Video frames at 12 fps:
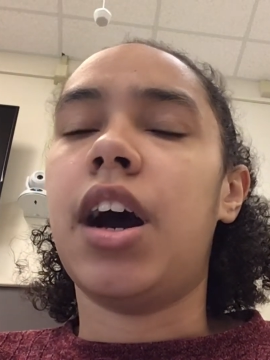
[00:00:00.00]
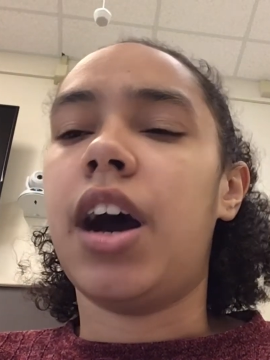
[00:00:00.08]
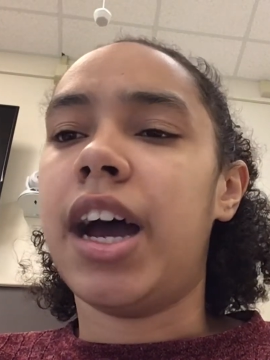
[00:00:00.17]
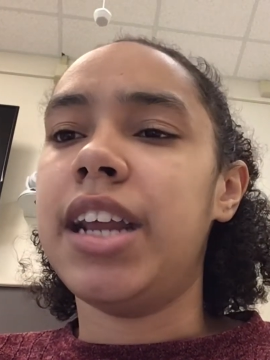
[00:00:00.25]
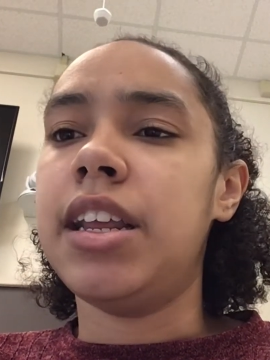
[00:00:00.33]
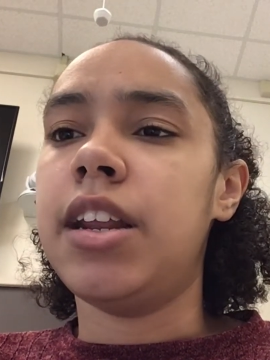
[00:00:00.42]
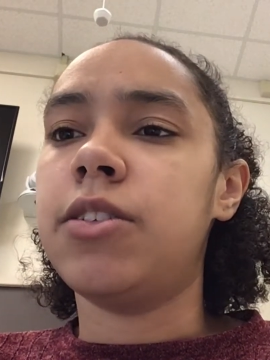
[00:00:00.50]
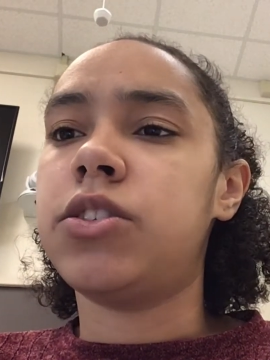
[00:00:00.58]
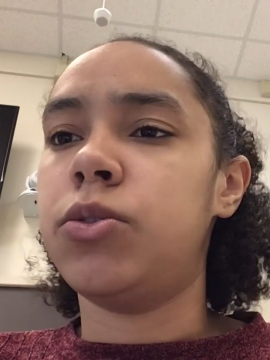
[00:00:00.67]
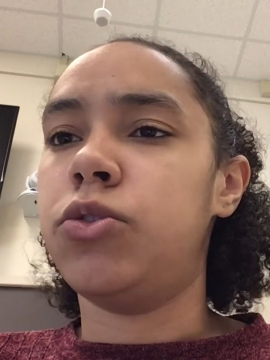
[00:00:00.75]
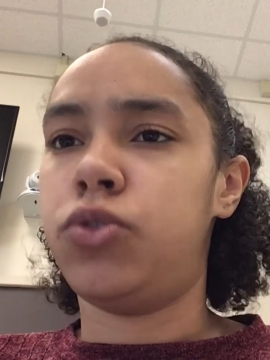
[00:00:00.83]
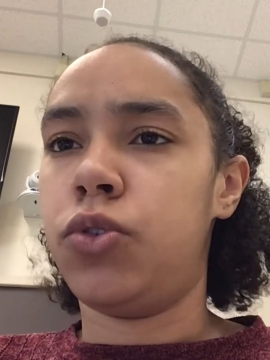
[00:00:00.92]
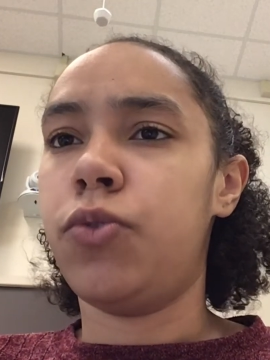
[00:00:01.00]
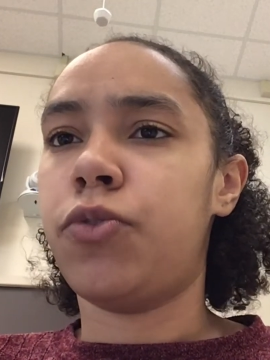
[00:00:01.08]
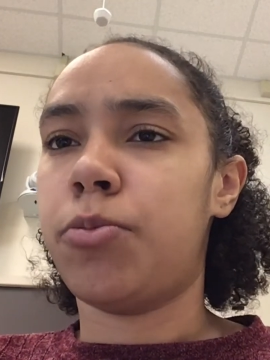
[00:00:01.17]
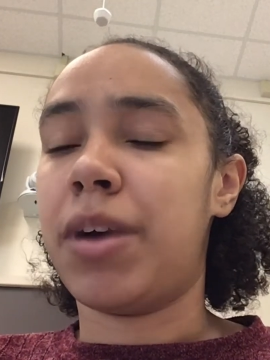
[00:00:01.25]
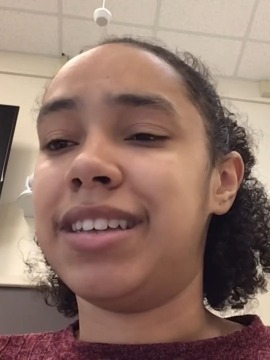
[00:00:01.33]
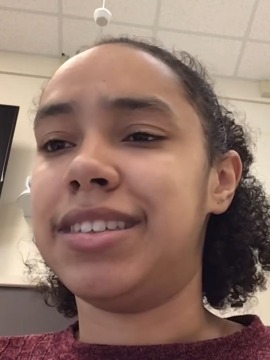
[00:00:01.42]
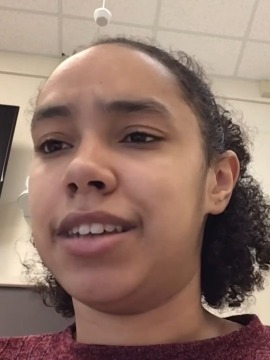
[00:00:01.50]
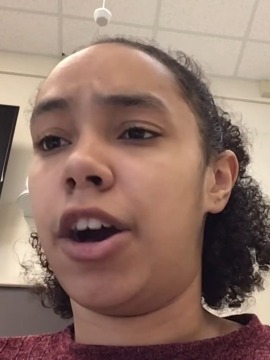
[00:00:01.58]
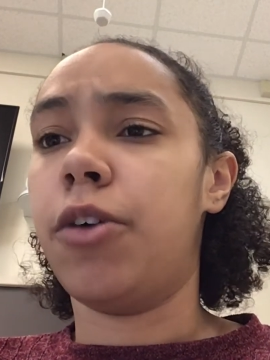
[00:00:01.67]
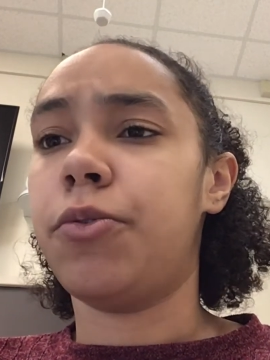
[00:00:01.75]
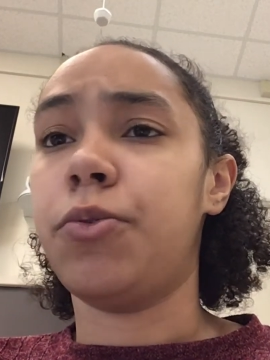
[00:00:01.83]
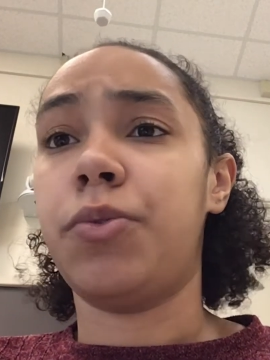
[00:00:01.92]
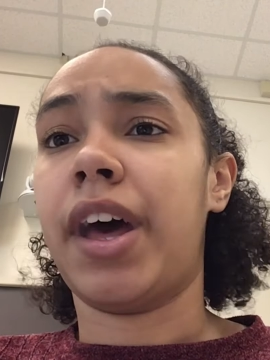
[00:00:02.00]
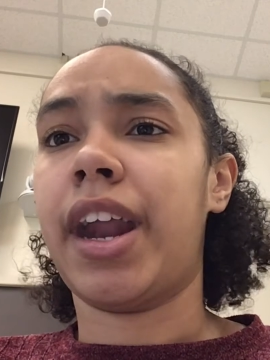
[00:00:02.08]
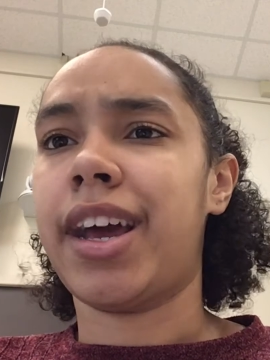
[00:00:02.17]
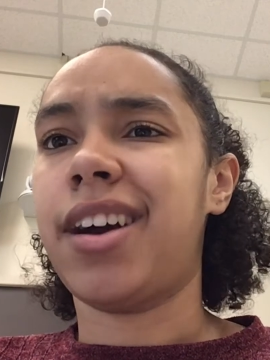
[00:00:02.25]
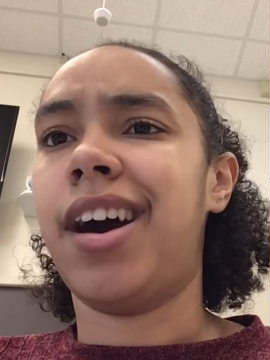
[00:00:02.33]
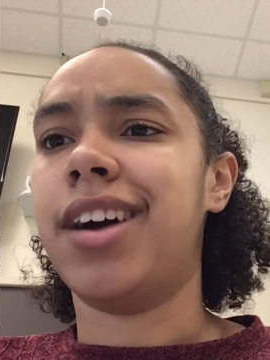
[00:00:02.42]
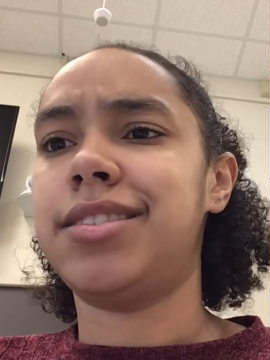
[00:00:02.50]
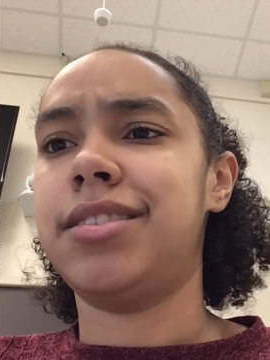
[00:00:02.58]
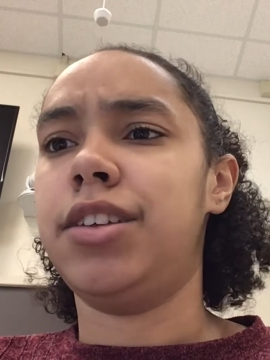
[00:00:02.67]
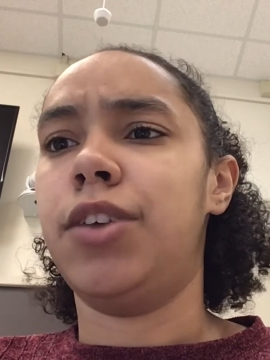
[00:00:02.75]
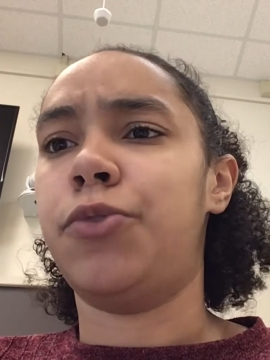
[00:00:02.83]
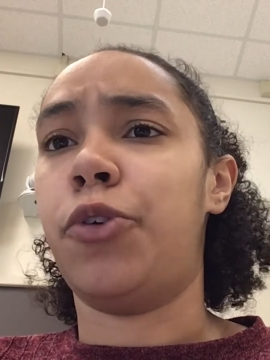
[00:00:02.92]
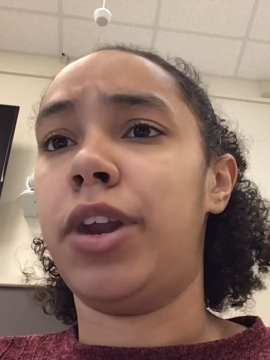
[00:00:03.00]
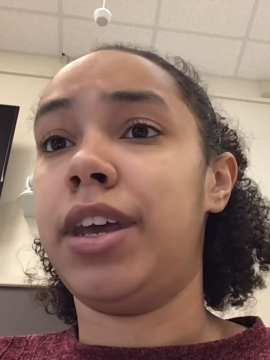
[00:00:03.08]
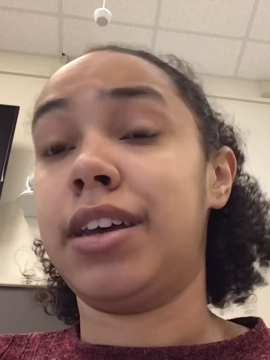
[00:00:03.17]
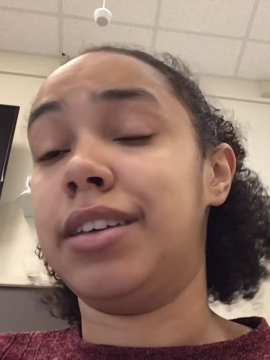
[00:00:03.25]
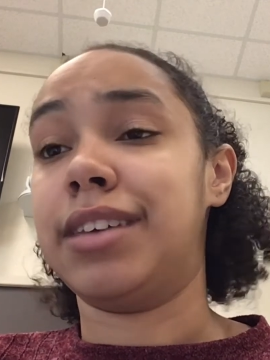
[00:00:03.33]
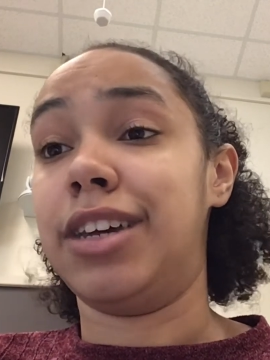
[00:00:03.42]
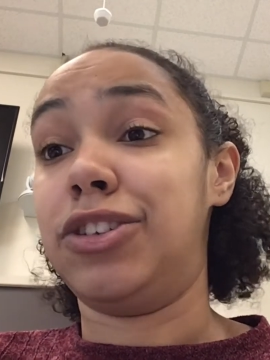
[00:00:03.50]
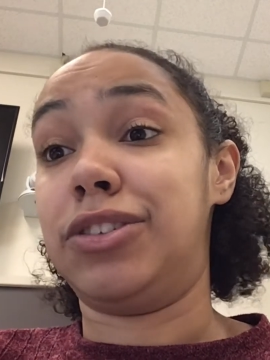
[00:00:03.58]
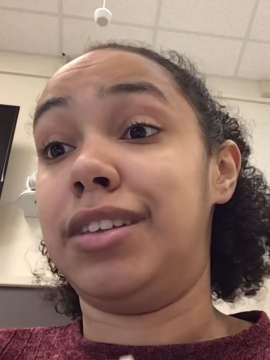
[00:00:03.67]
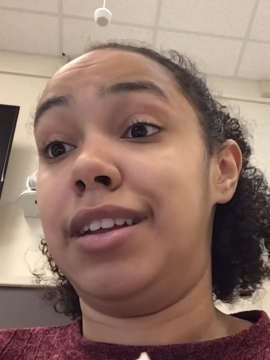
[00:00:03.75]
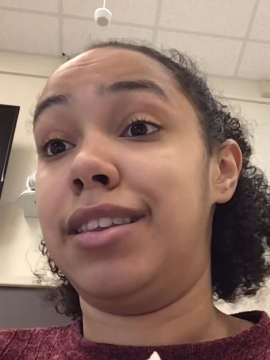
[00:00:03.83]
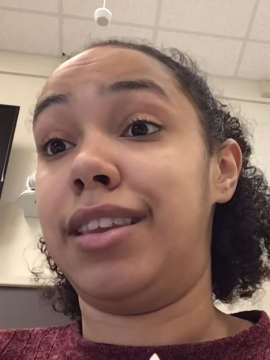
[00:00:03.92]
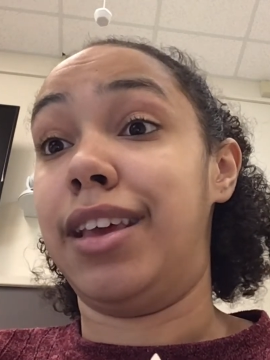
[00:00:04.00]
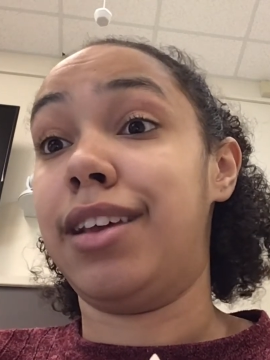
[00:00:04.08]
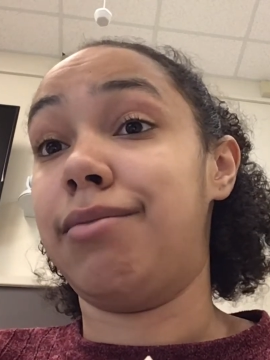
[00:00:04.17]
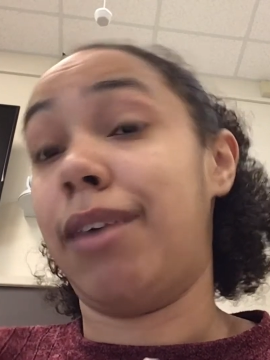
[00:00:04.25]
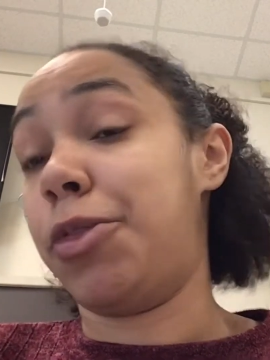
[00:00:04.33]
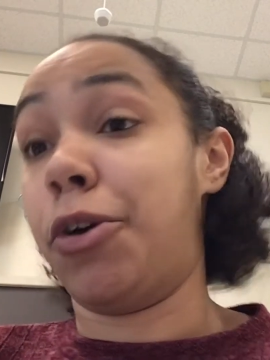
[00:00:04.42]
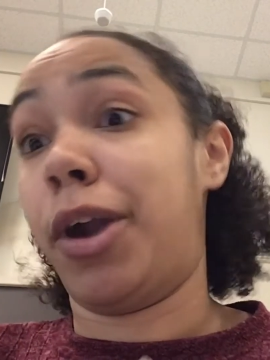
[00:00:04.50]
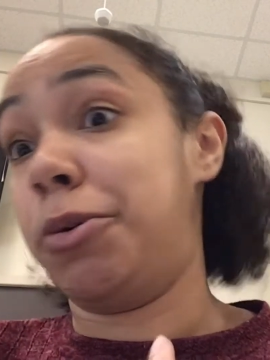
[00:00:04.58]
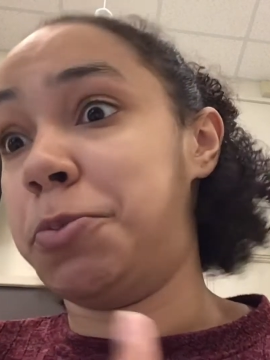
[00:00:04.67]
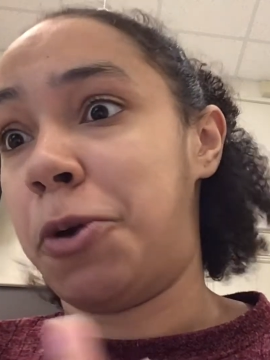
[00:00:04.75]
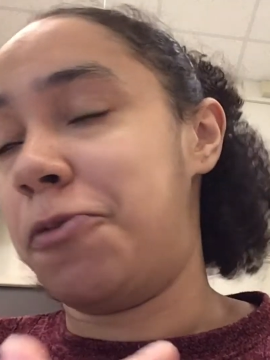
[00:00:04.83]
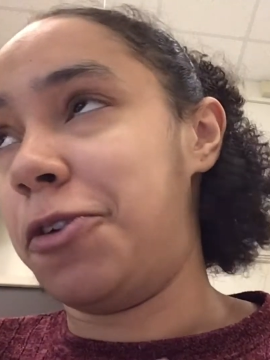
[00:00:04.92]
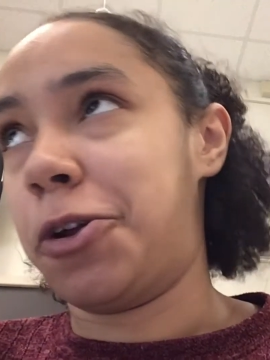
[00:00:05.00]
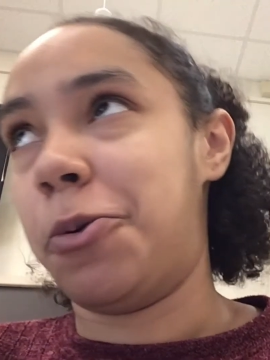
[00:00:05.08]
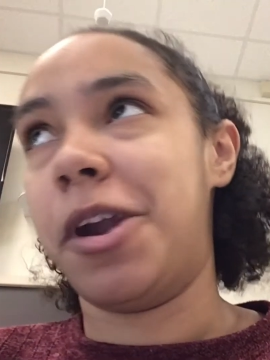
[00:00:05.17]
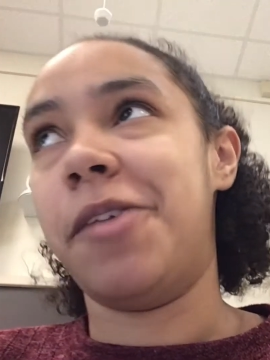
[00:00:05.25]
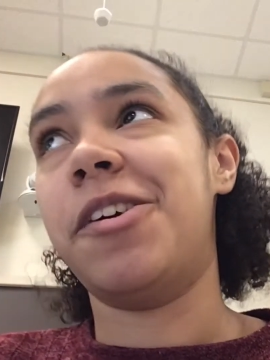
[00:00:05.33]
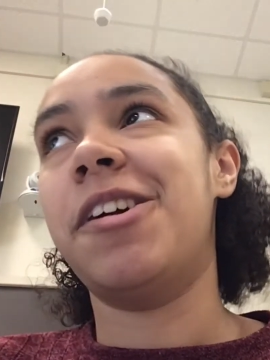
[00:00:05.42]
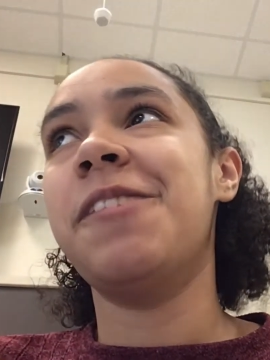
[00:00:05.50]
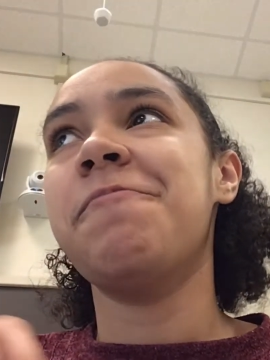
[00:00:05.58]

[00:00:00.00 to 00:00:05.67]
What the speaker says: I needed to do for myself that I constantly avoided because I just didn't think, I thought I was perfect or whatever,